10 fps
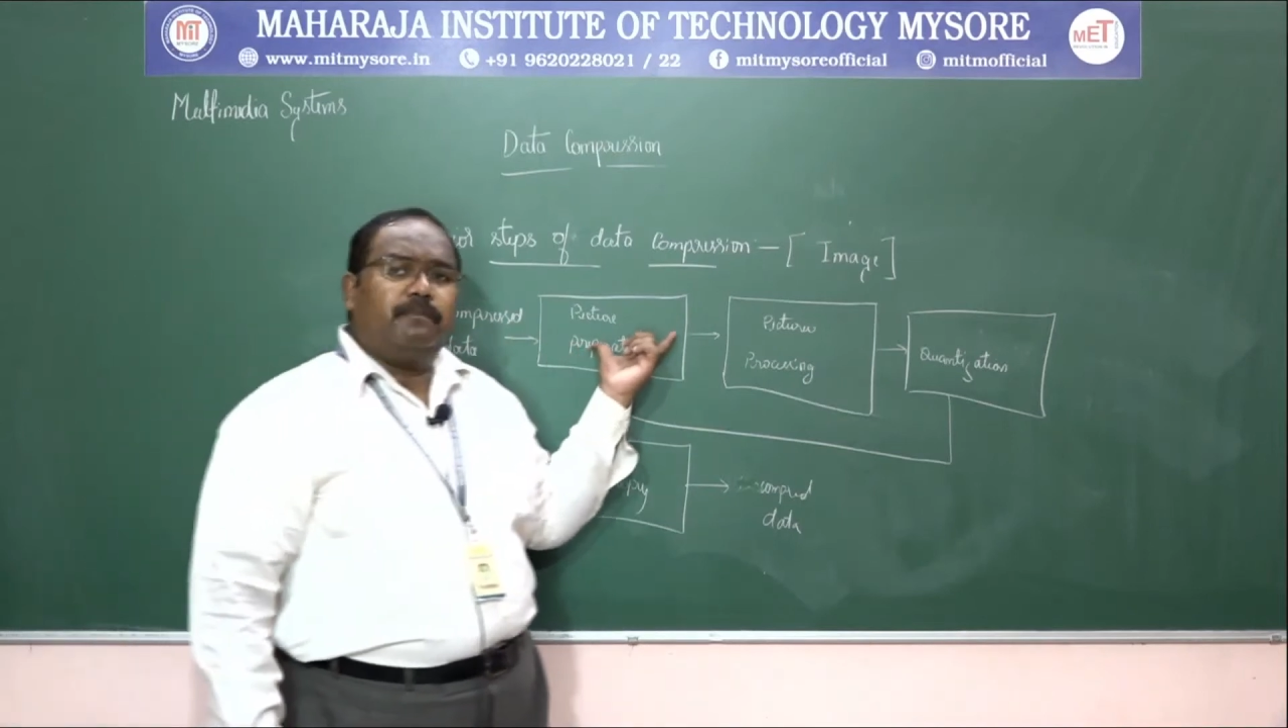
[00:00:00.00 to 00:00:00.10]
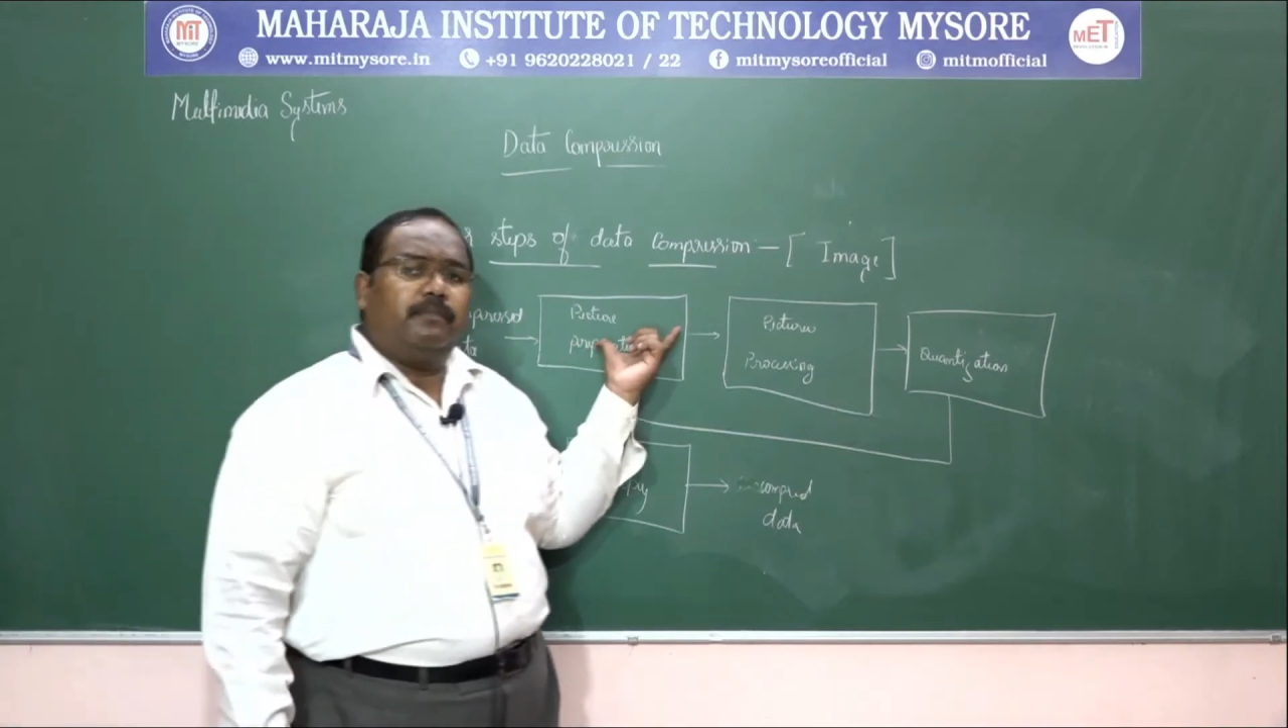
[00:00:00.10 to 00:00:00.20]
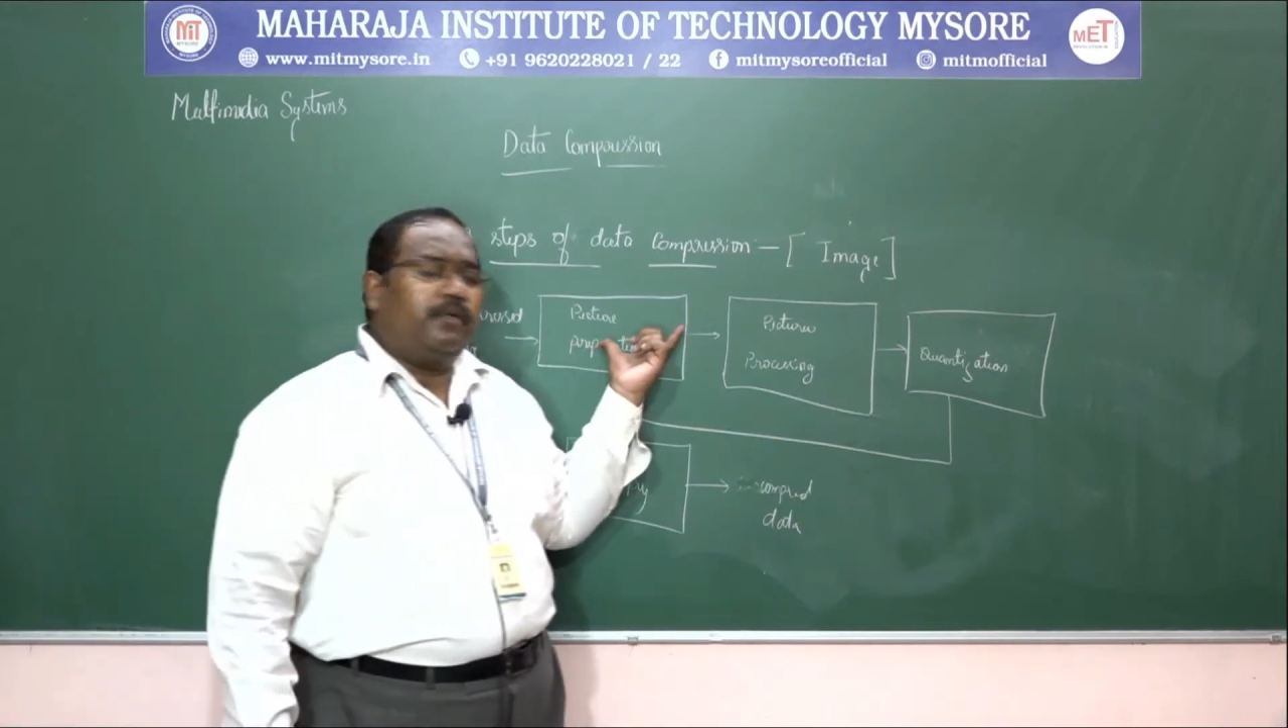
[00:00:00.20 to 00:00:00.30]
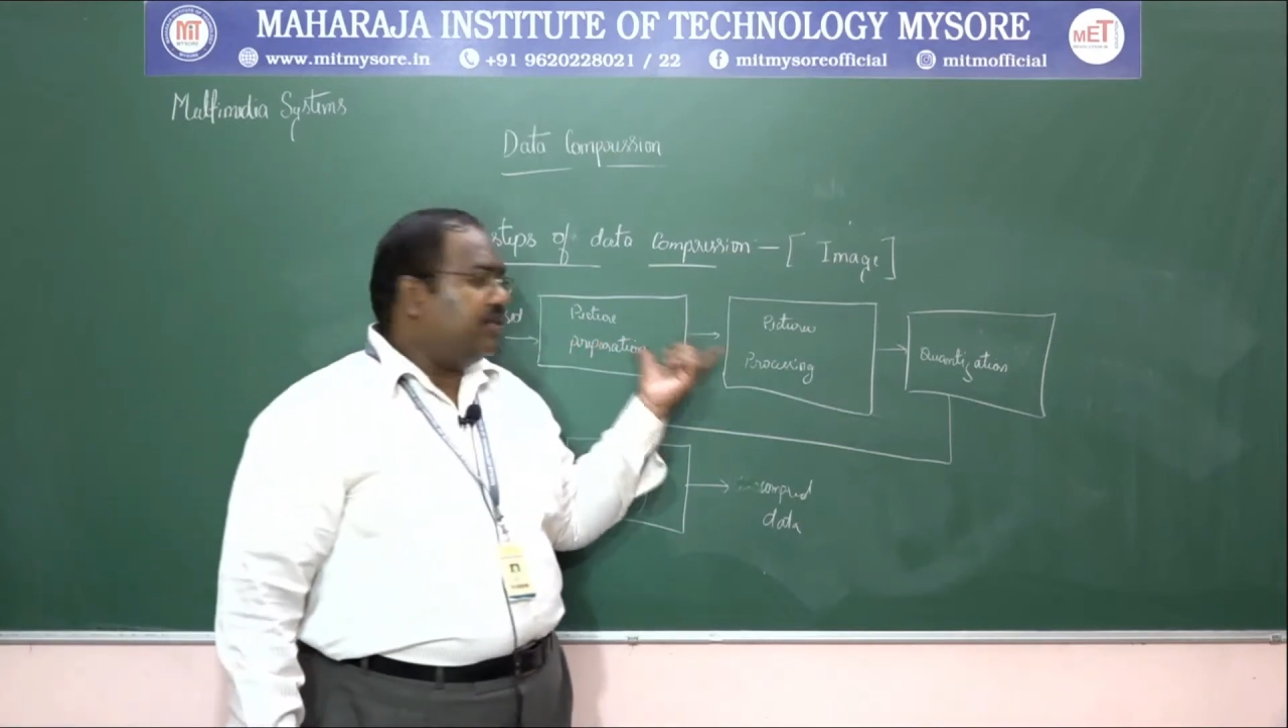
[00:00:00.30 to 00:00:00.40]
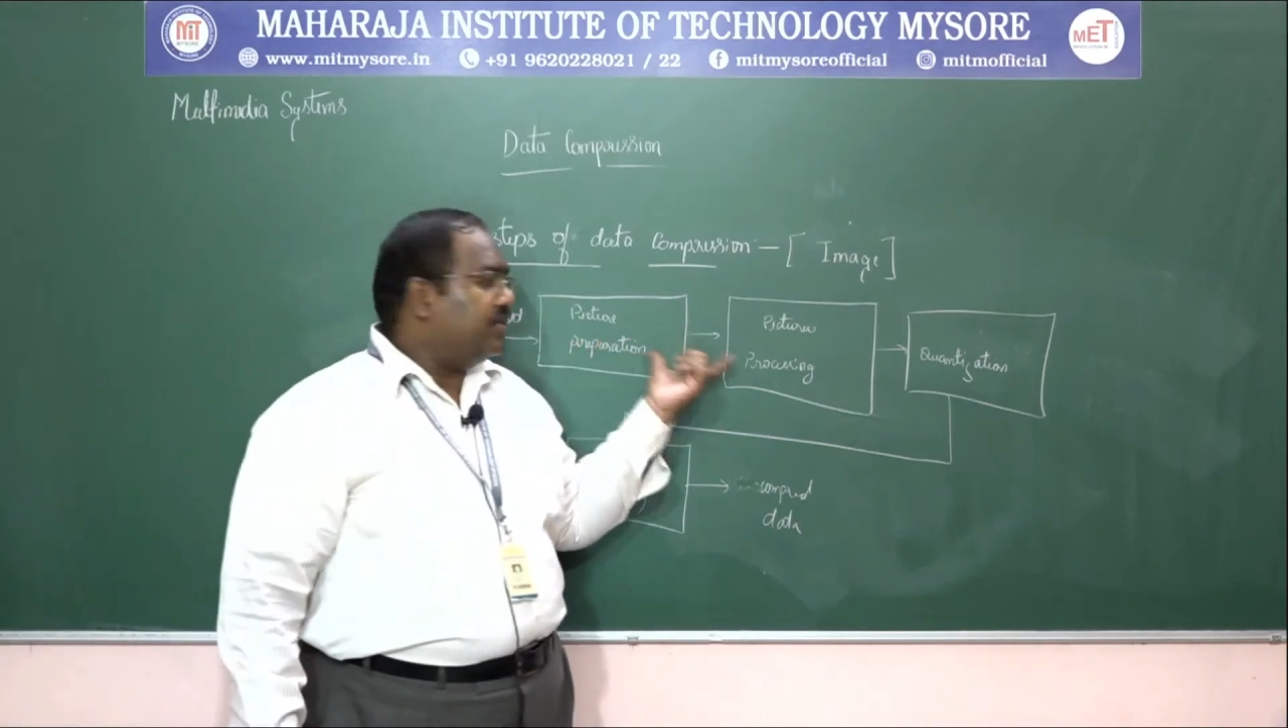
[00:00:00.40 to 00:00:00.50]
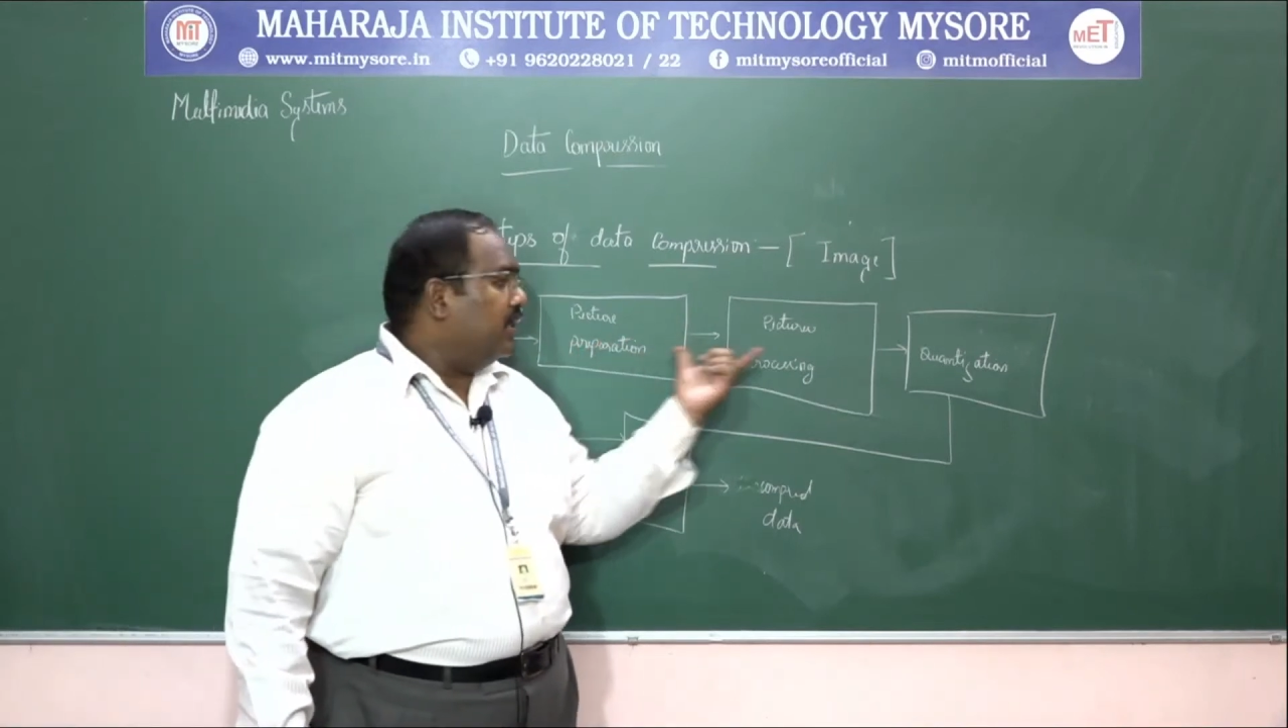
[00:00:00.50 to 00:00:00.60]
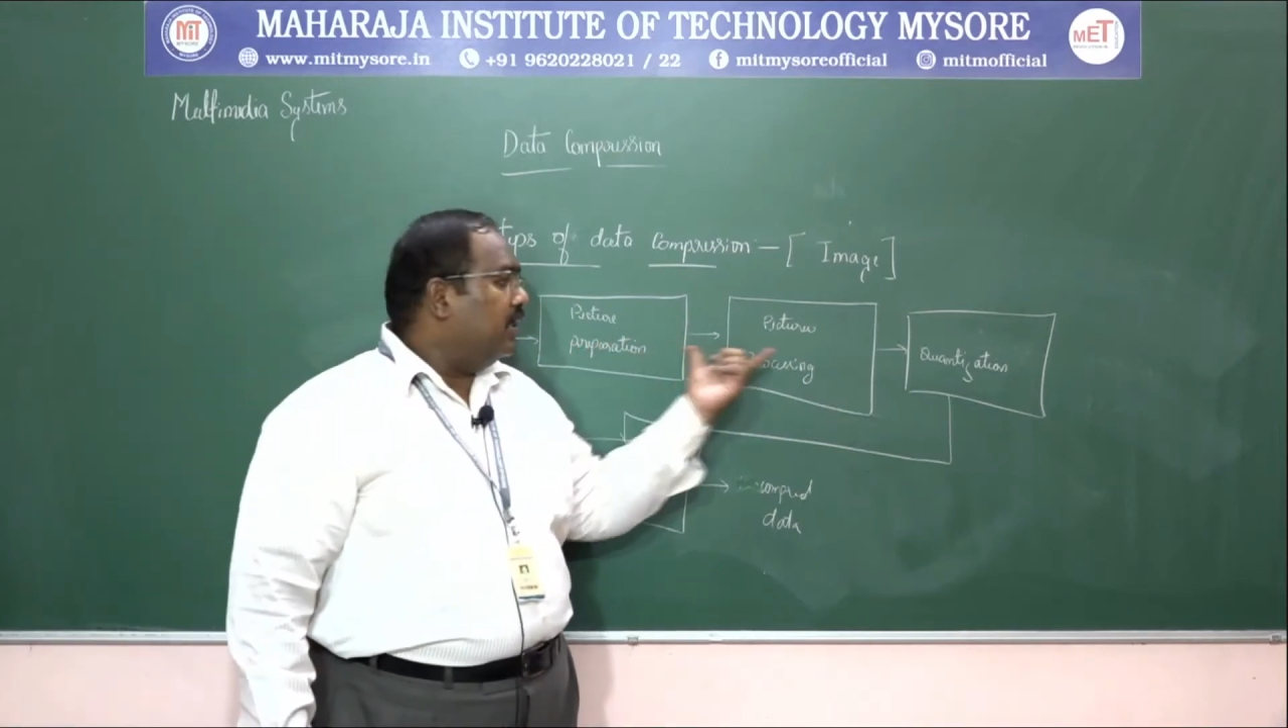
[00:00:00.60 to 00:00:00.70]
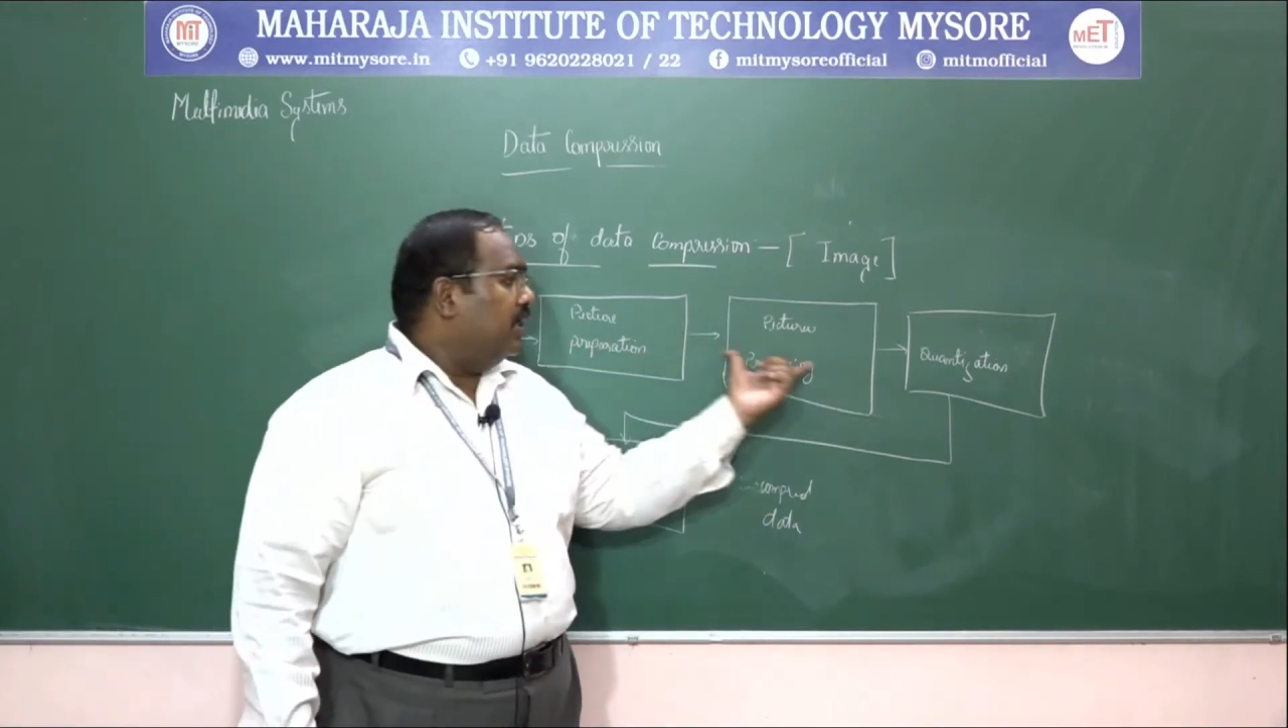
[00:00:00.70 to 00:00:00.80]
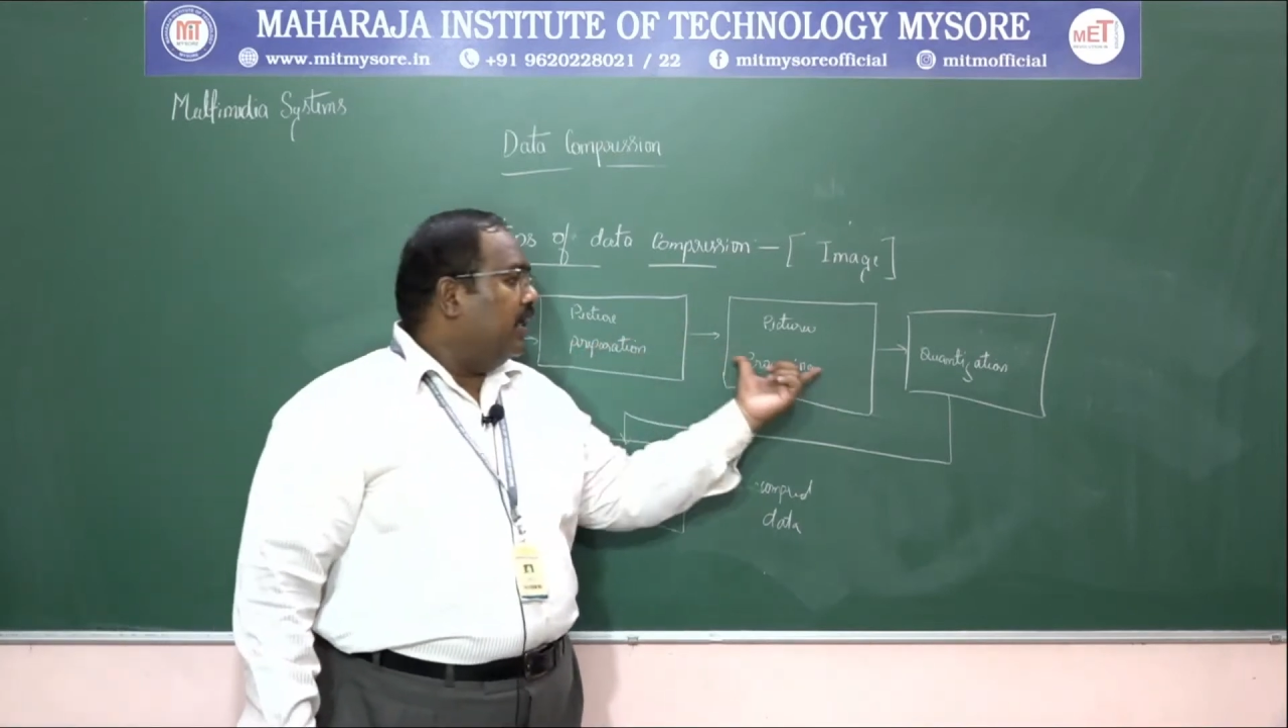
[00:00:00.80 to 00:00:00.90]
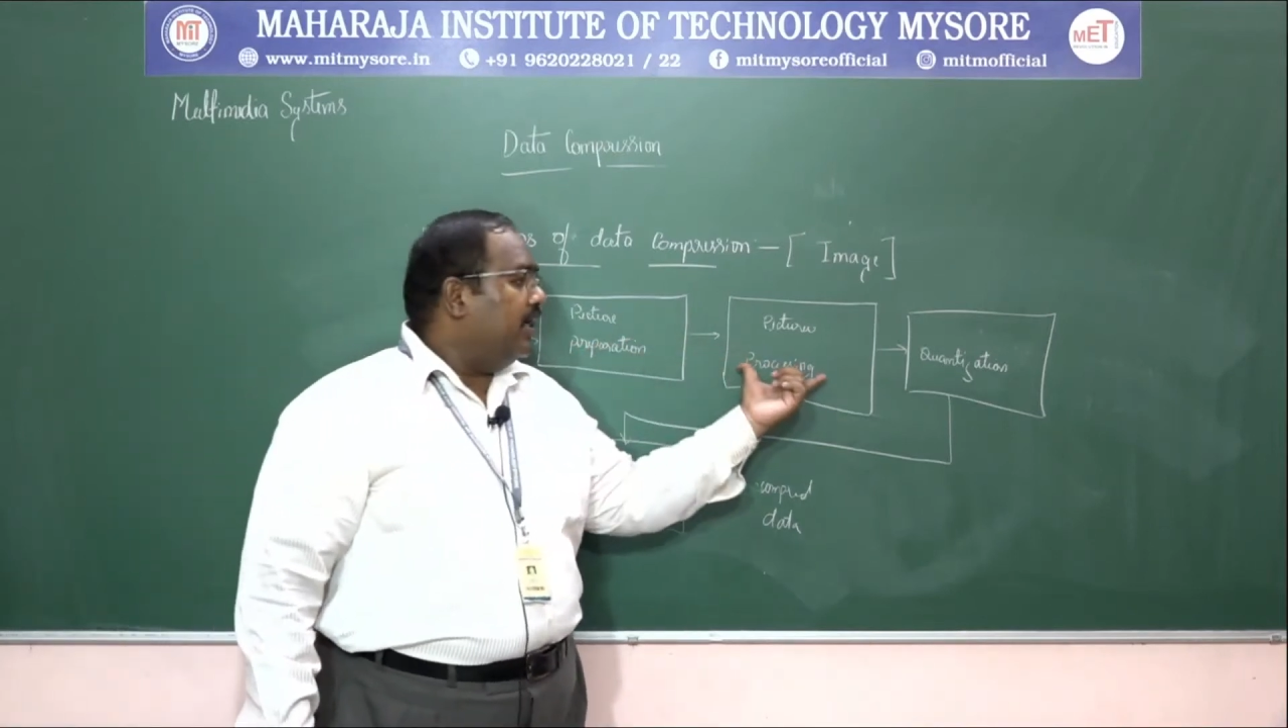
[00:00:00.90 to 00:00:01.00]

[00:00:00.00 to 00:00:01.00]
preparation,